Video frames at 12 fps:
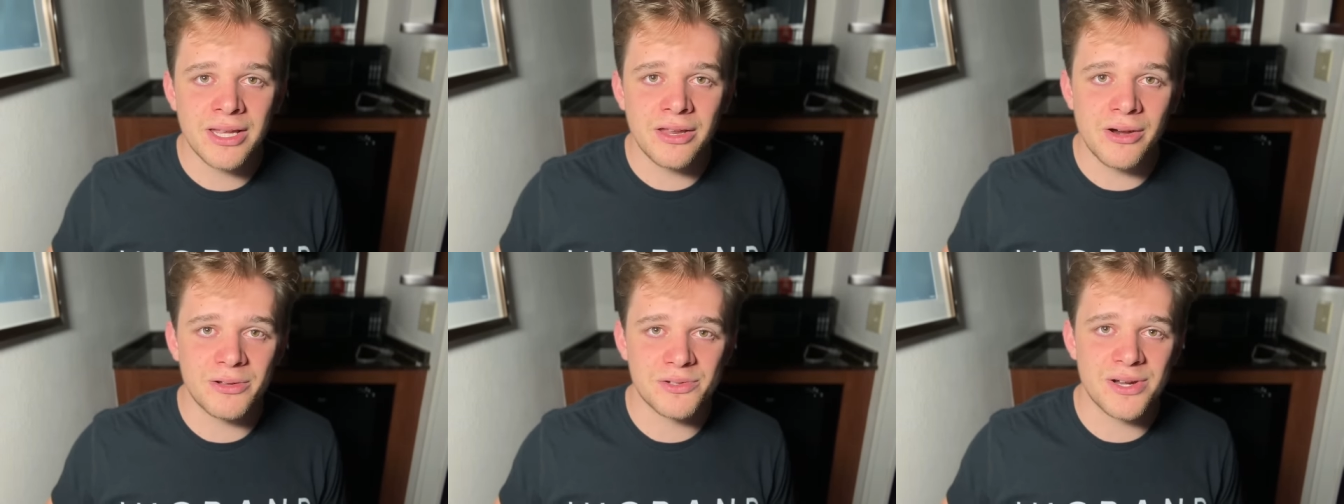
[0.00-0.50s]
You know,
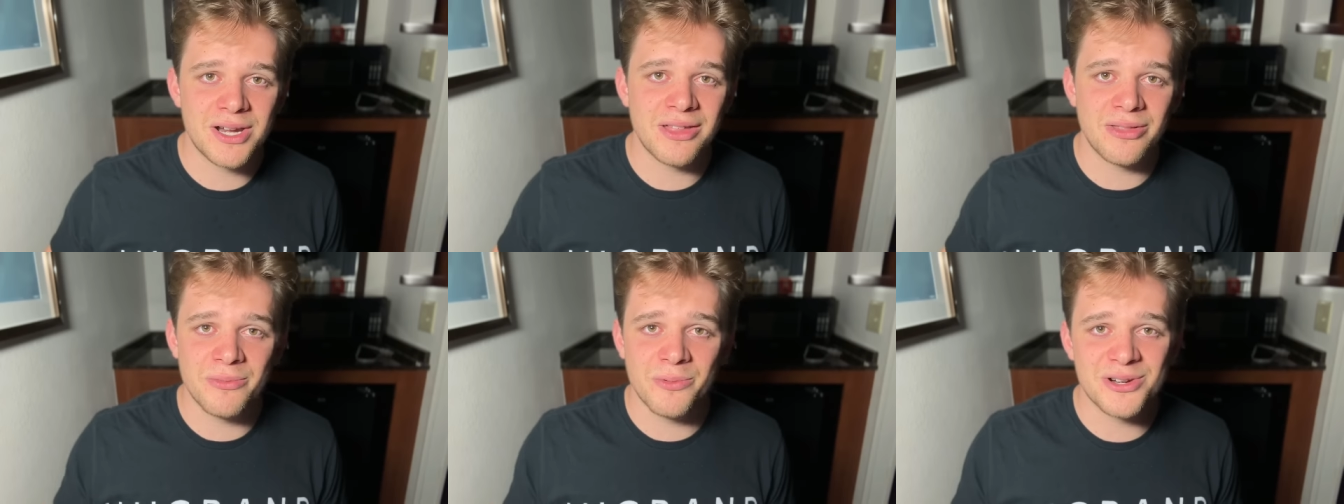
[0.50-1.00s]
I was reading
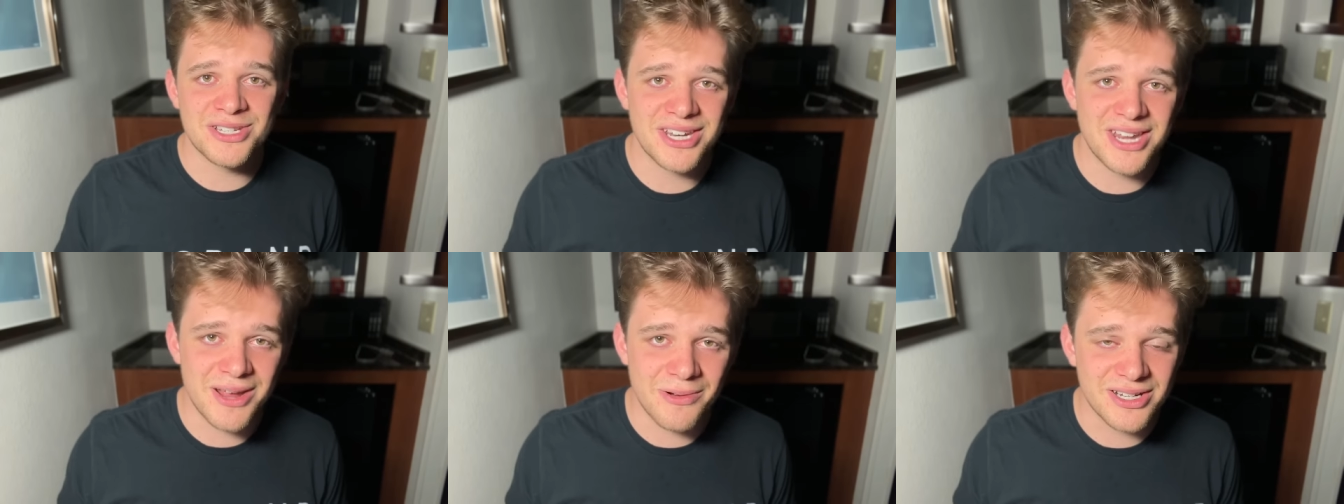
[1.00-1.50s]
the word
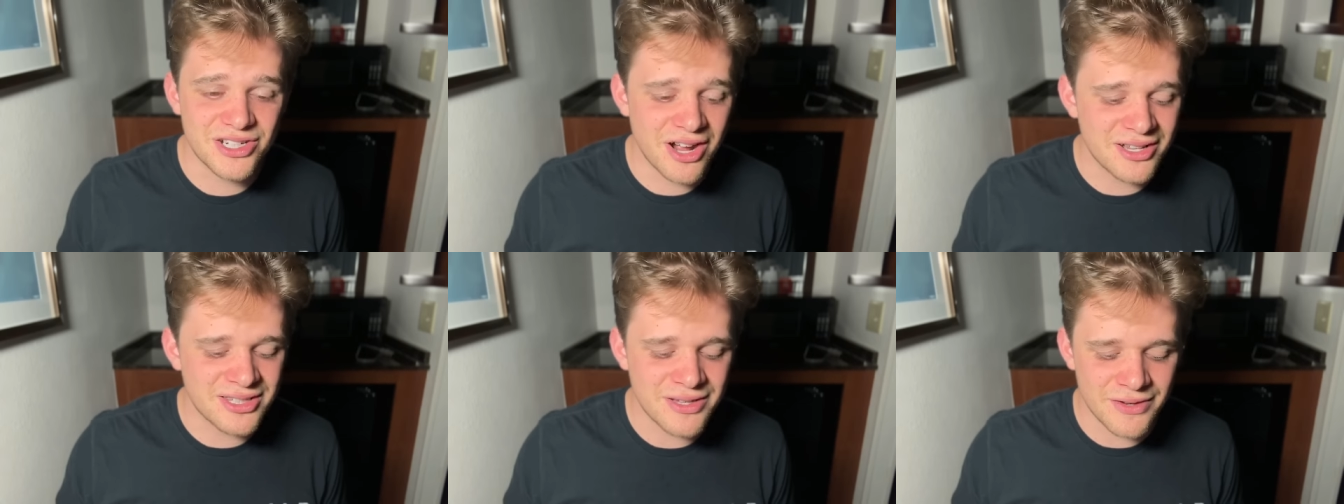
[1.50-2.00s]
today in John
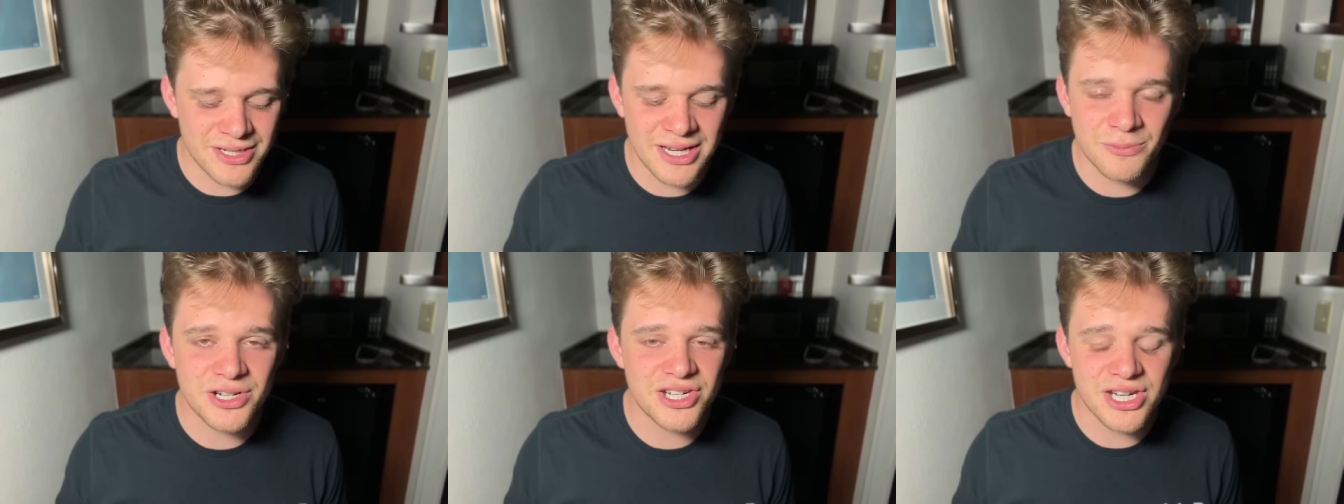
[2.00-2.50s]
seventeen,
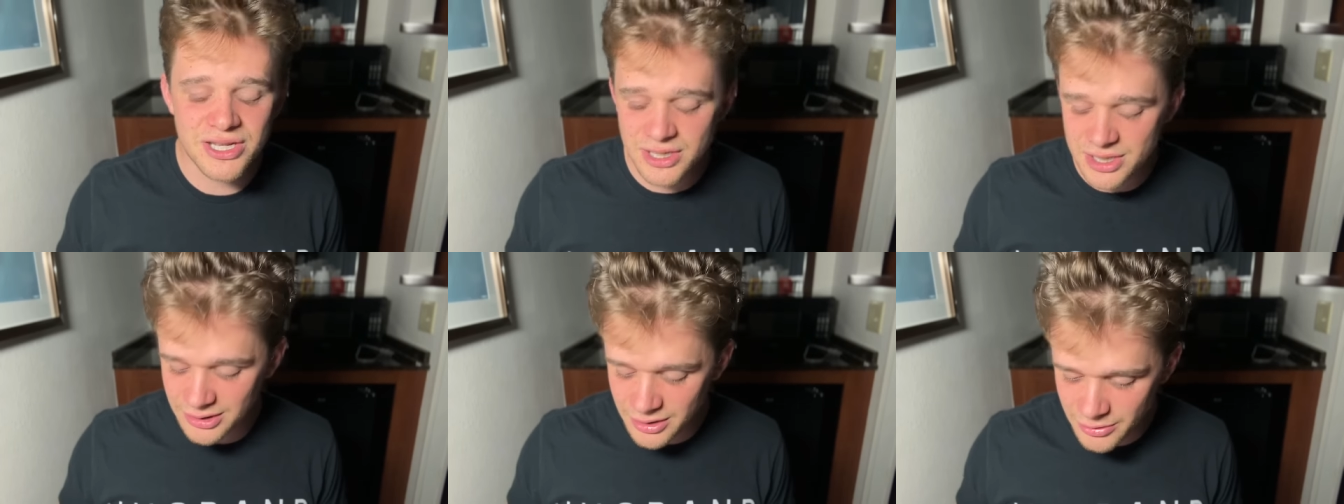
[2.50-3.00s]
where Jesus
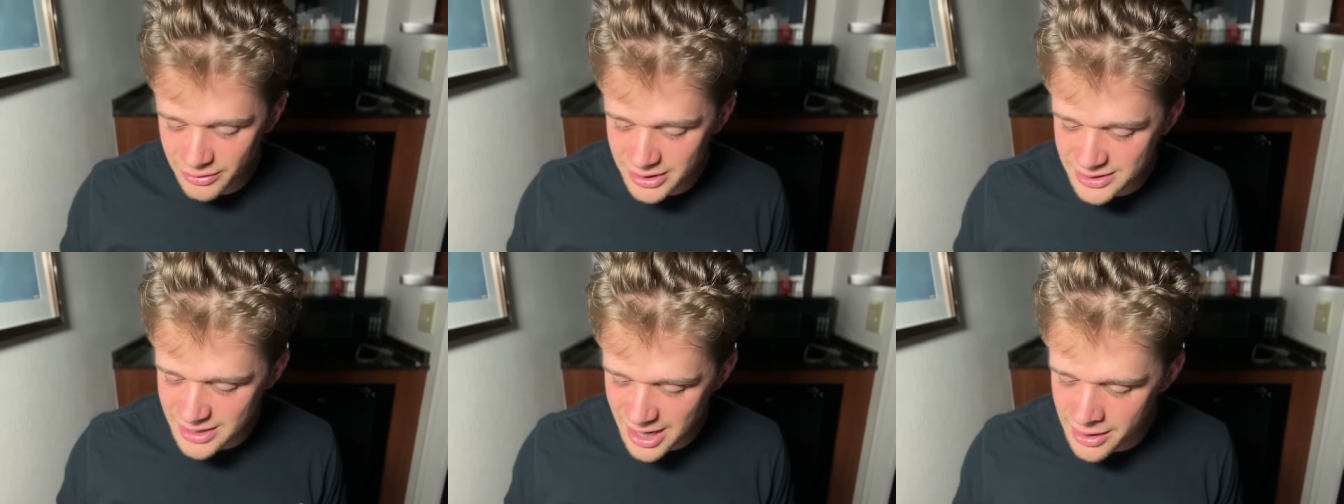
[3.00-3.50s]
literally
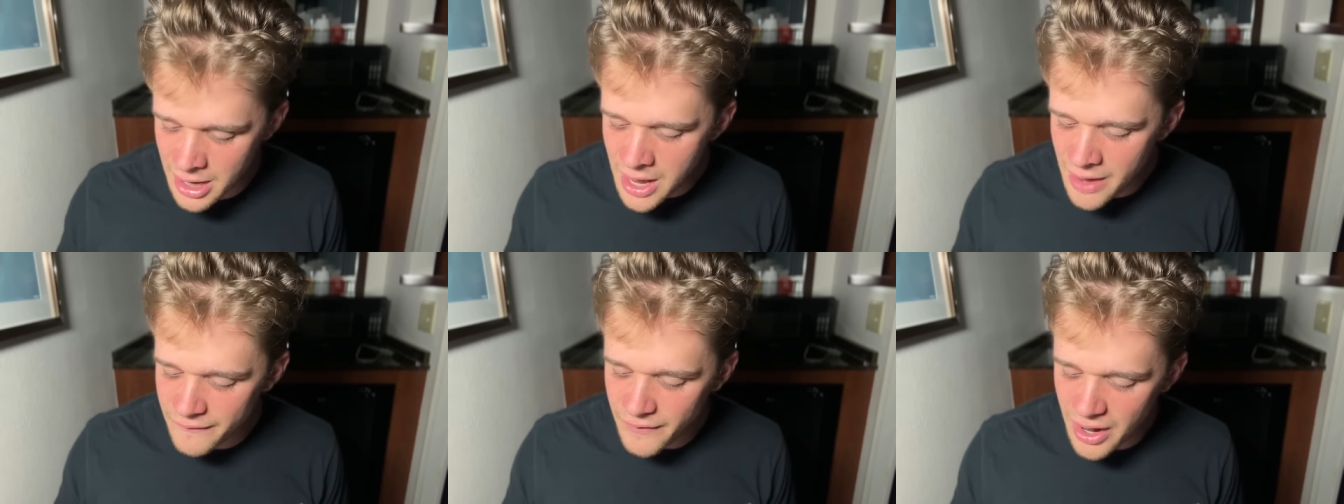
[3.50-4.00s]
said,
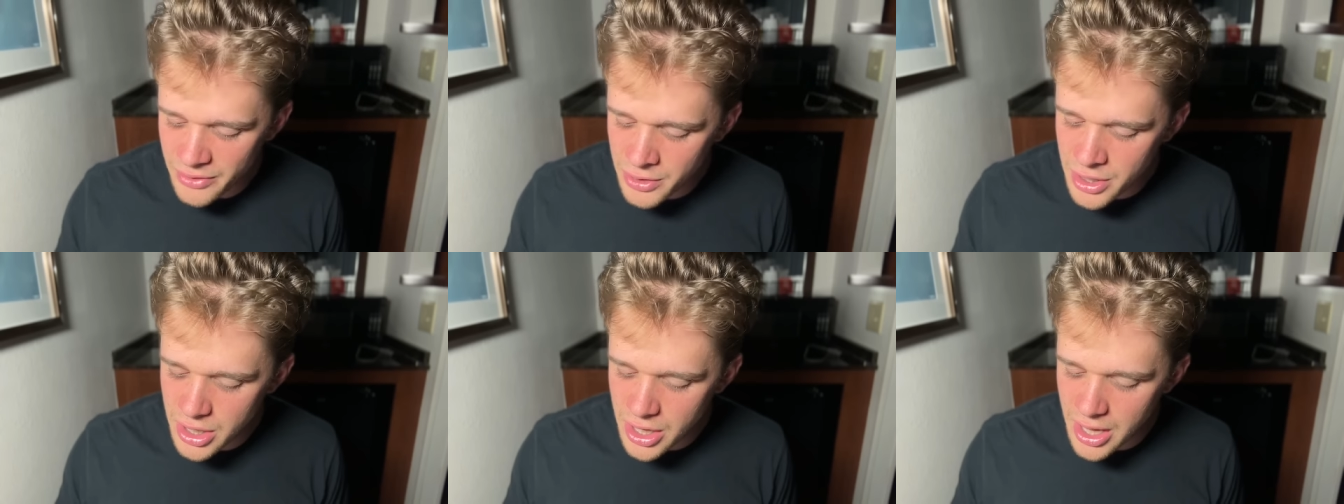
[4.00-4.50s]
Father,